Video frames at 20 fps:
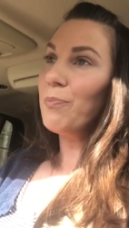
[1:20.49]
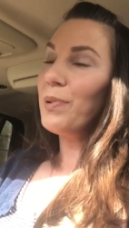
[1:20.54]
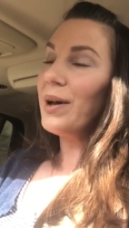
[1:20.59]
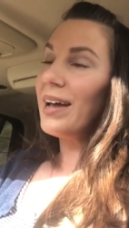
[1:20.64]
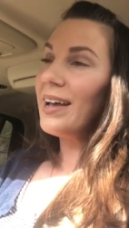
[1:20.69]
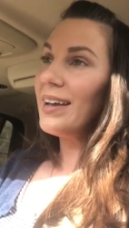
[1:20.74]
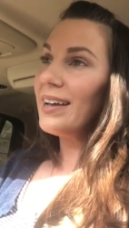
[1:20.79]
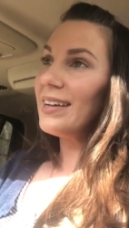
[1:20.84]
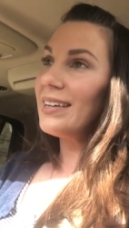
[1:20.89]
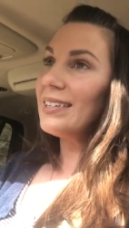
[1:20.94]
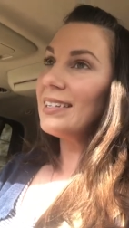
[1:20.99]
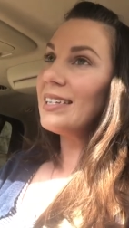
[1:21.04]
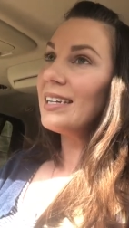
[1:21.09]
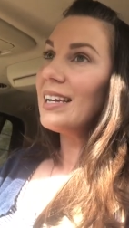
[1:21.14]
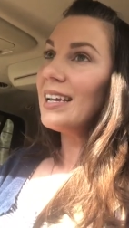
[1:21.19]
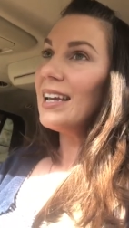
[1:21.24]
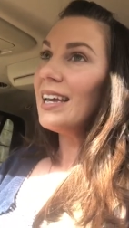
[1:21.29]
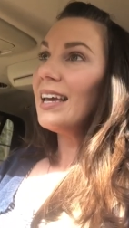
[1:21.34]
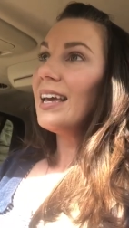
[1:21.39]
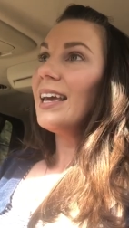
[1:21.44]
But
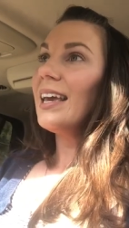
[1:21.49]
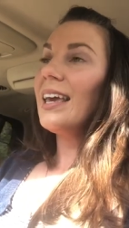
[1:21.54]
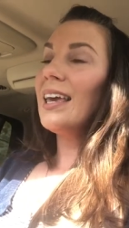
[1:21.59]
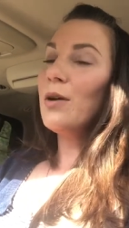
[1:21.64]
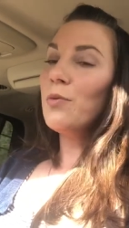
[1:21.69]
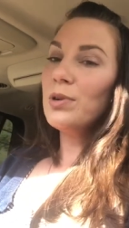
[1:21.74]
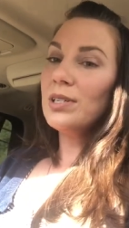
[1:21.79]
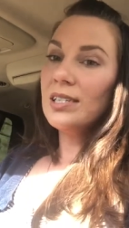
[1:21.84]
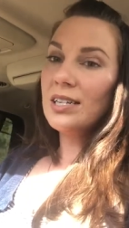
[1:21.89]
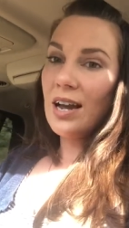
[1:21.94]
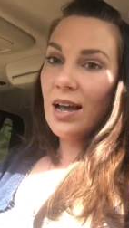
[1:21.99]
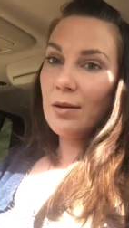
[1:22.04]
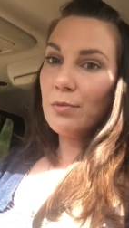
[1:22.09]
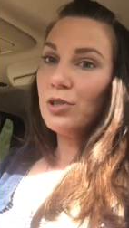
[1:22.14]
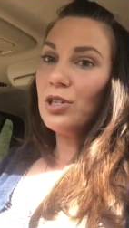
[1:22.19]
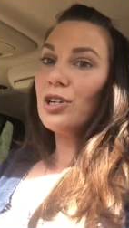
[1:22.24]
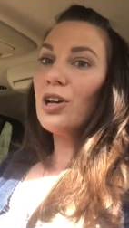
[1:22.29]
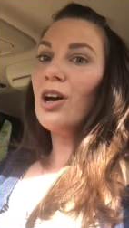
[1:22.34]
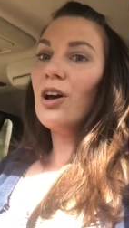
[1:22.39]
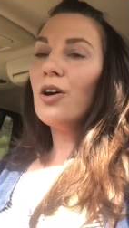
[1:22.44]
it was time
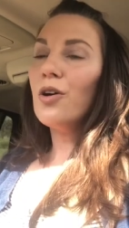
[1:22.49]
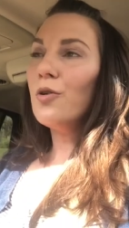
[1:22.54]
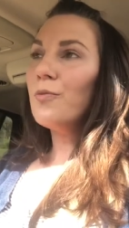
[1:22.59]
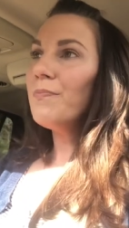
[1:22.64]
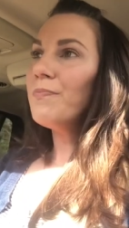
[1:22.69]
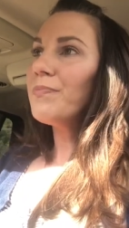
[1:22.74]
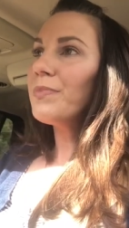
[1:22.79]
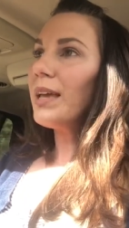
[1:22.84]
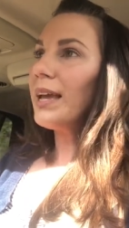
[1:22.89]
to go,